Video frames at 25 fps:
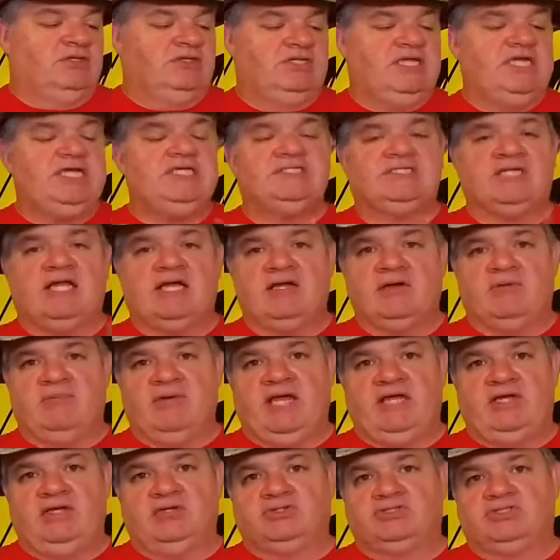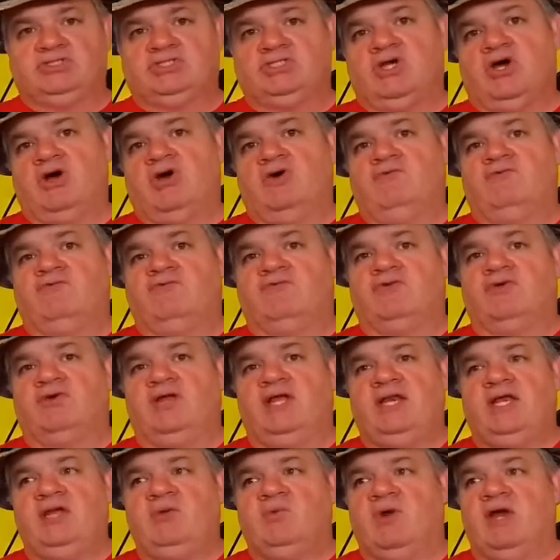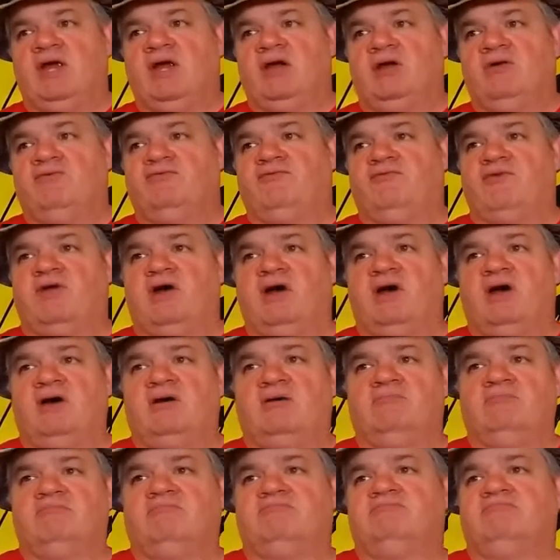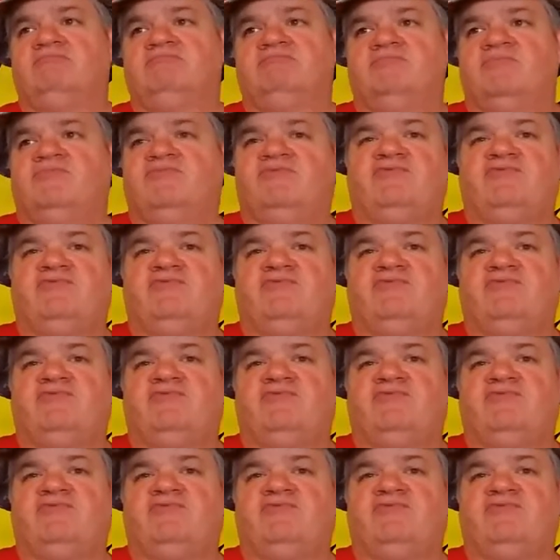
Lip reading: These Lego manuals go for anywhere from